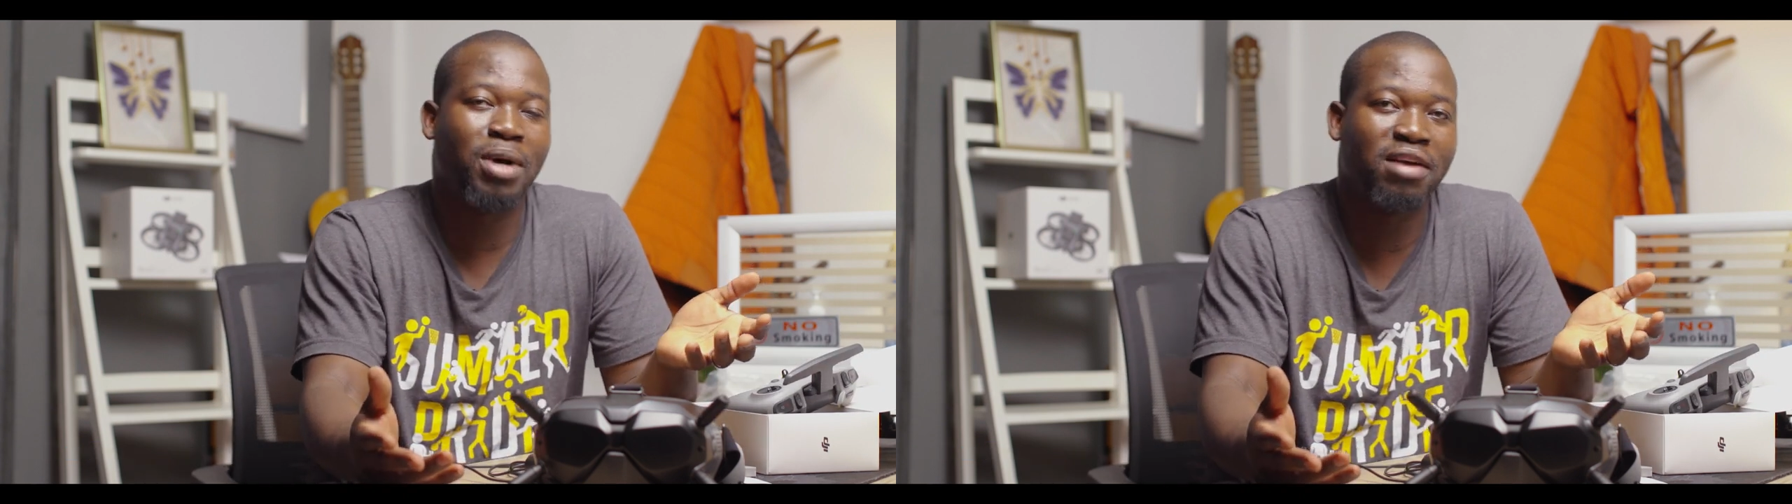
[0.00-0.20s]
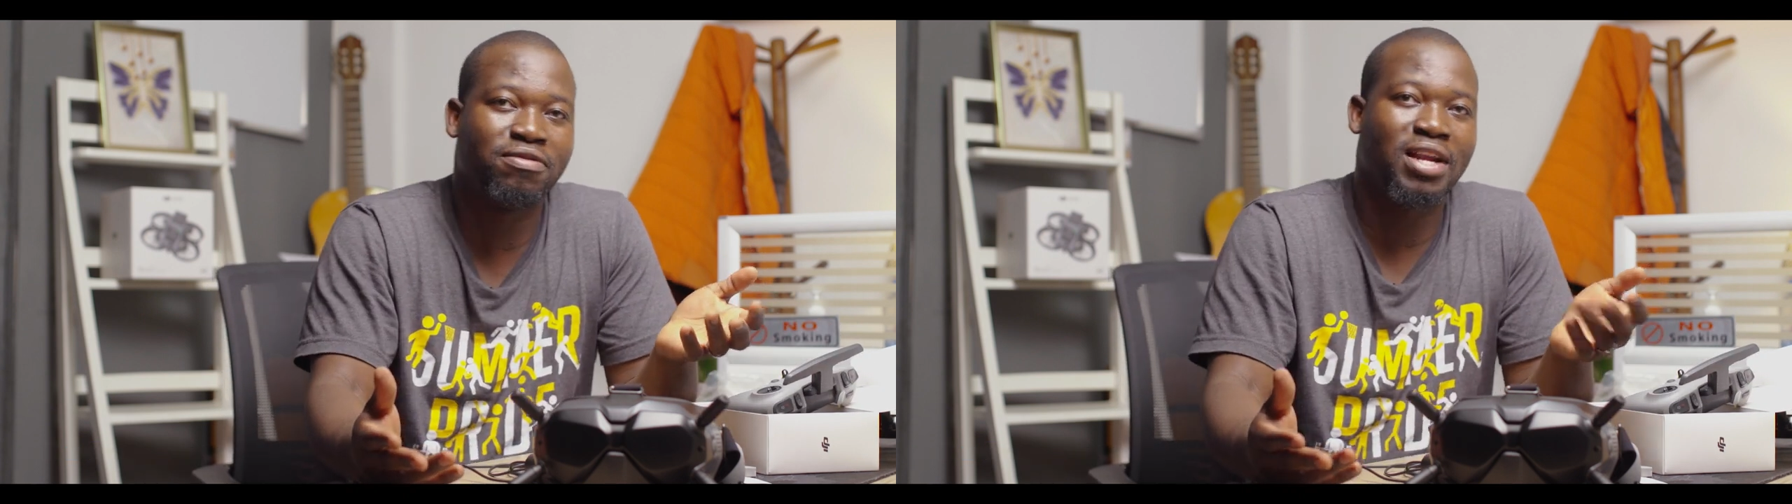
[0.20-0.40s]

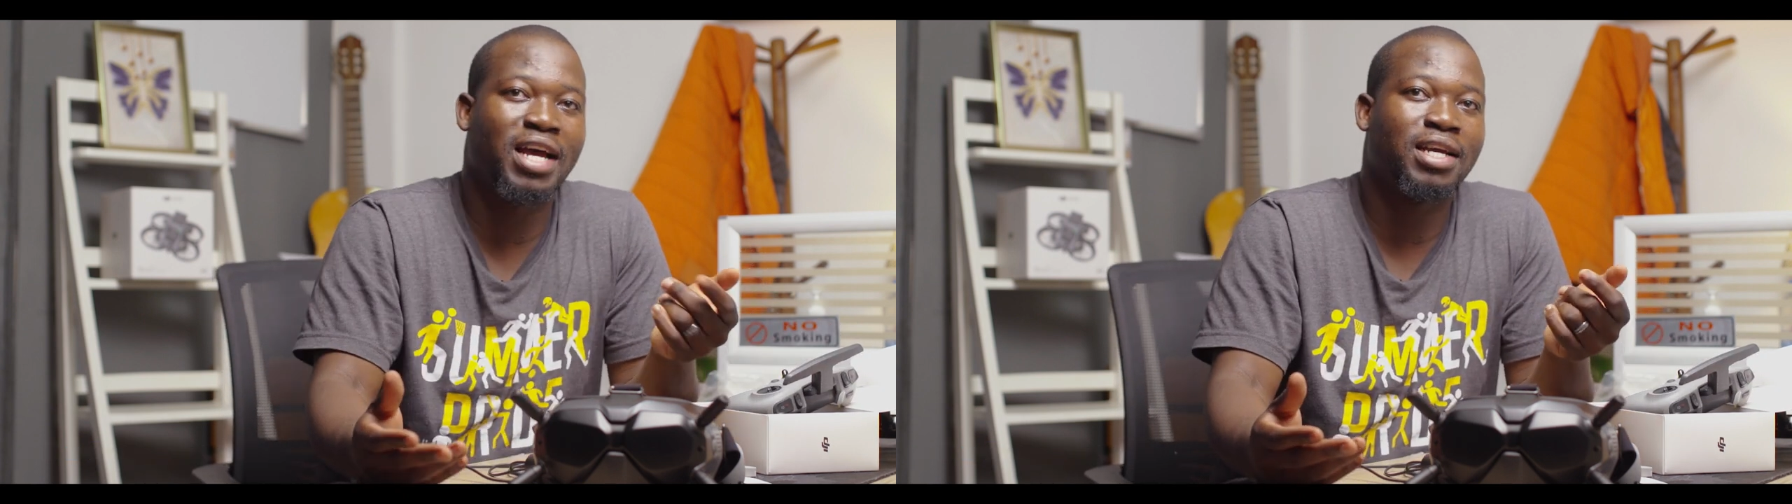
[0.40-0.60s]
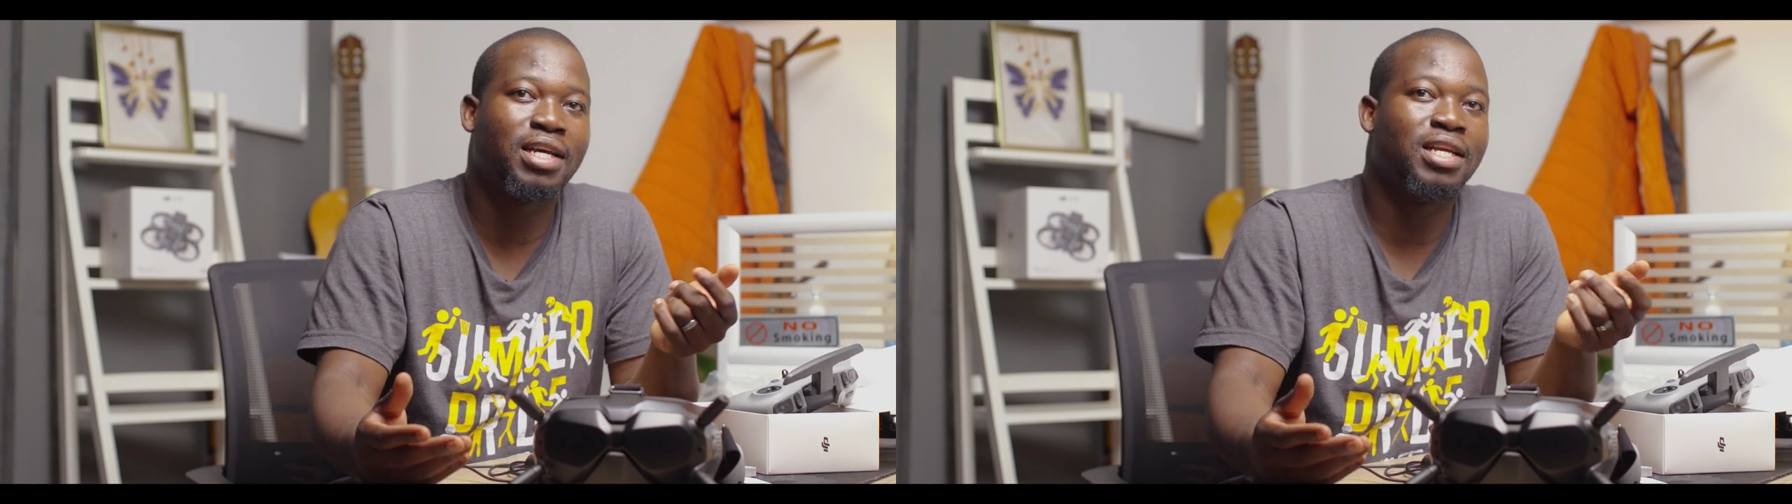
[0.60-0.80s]
by
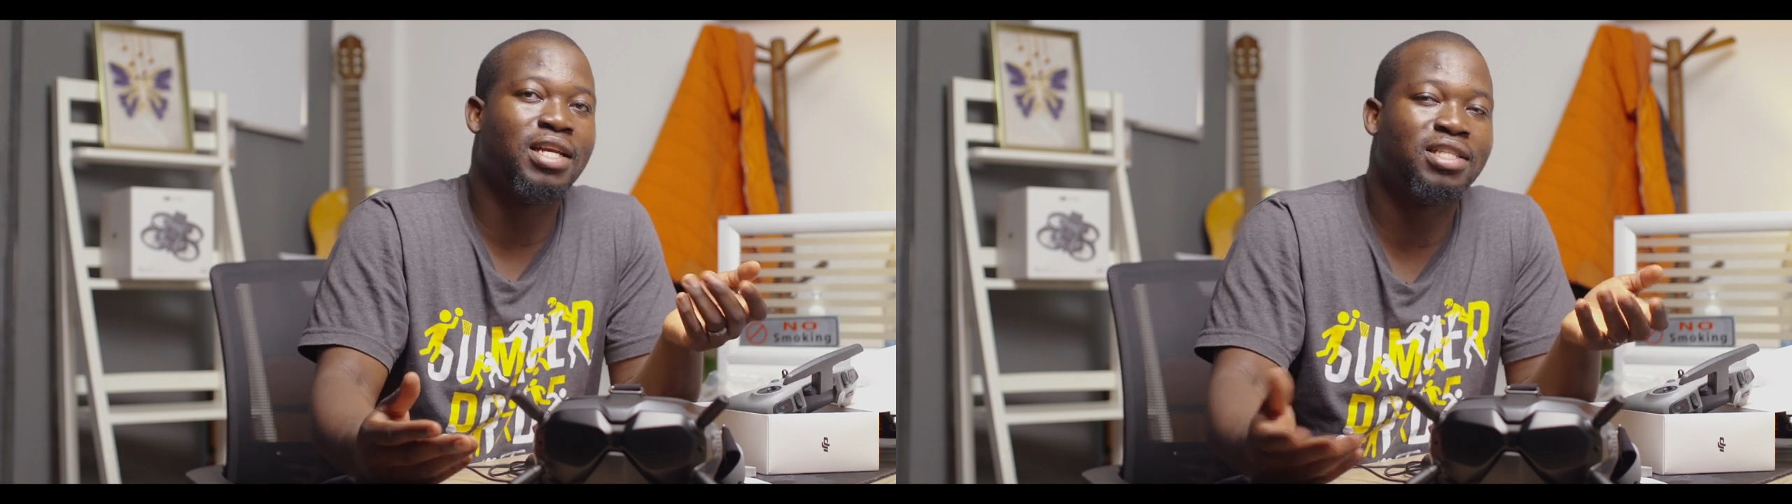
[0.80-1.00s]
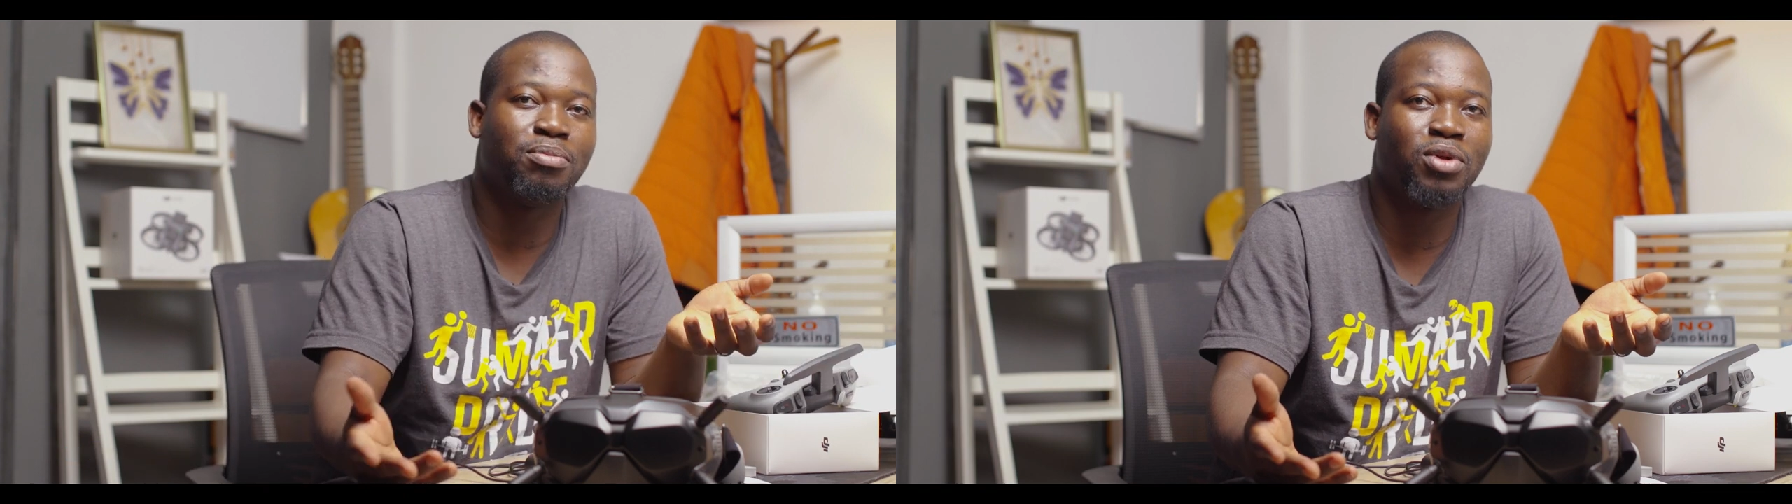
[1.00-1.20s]
flying in
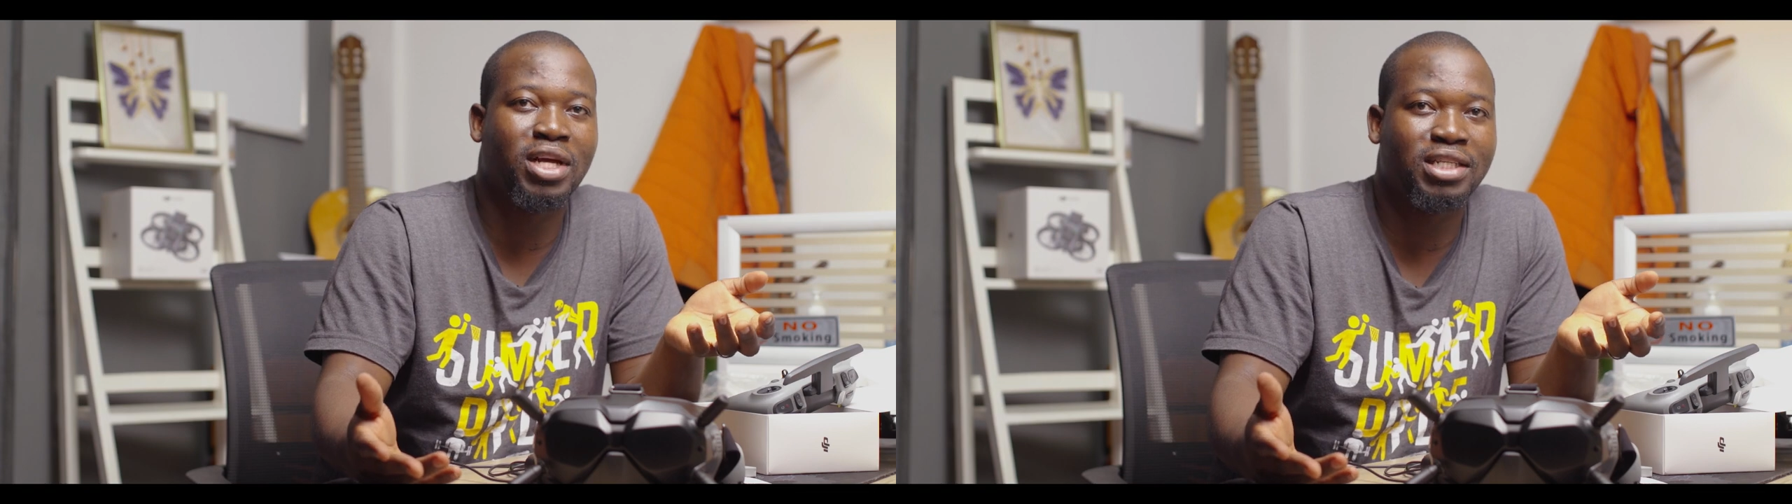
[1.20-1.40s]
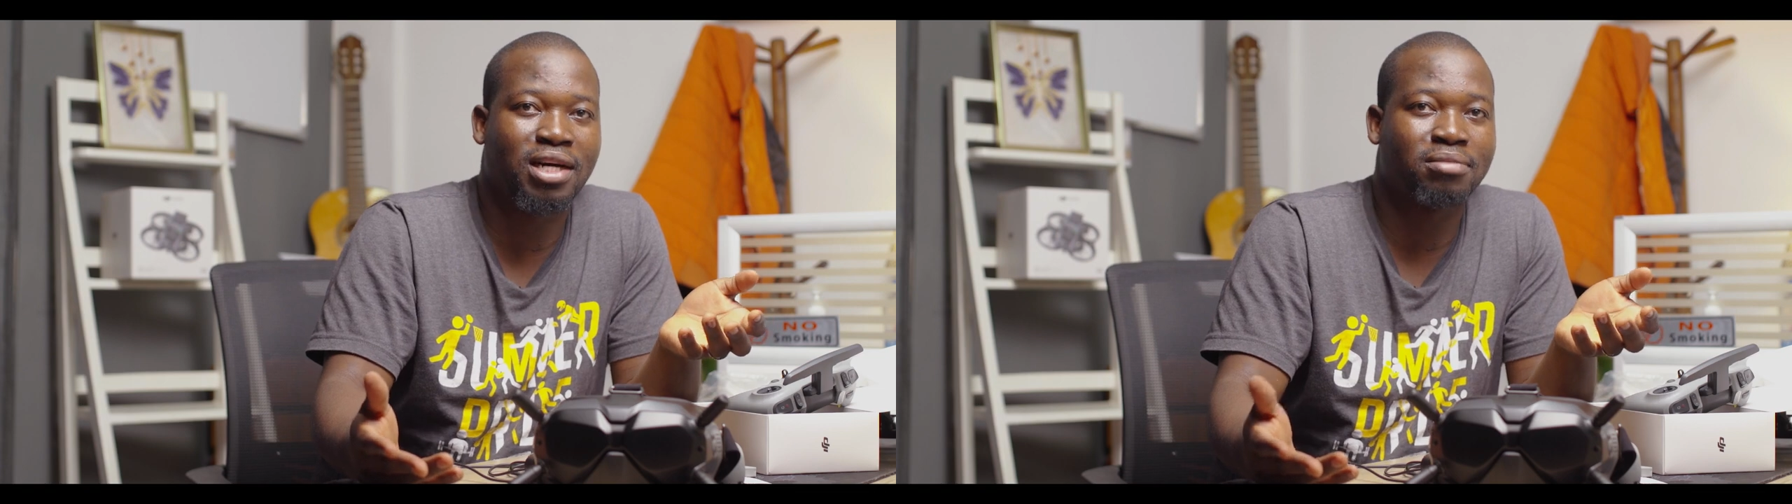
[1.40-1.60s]
a
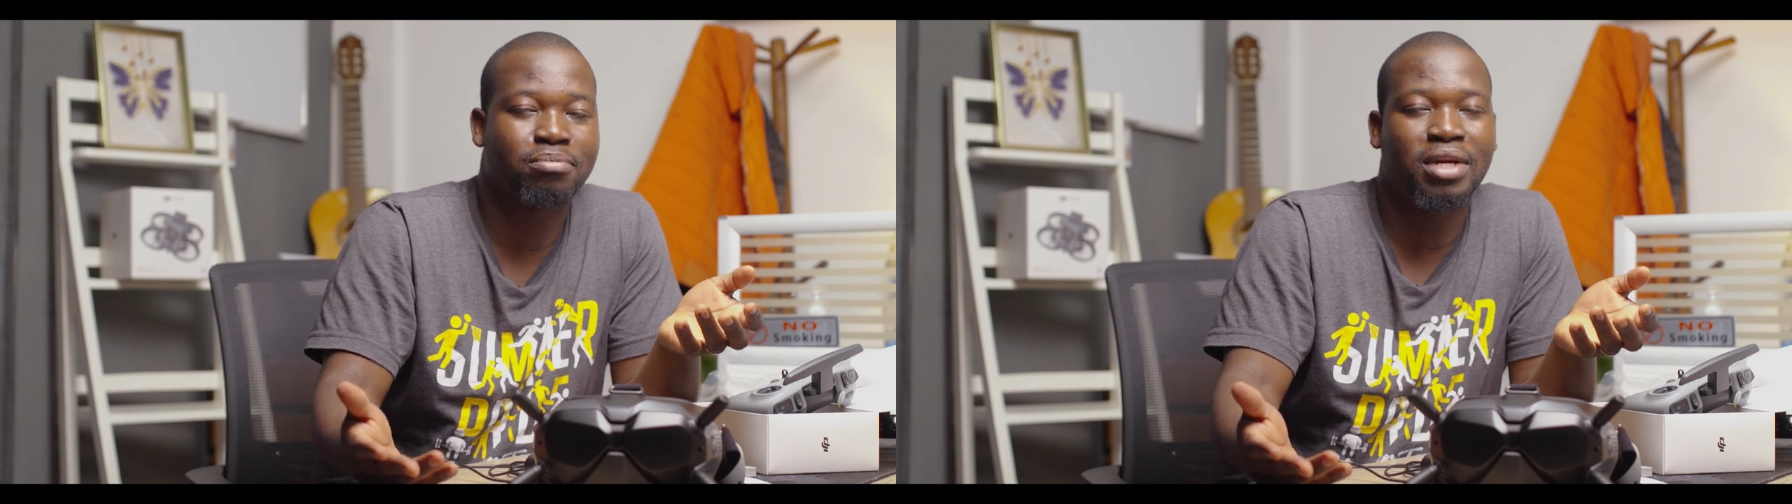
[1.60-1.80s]
simulator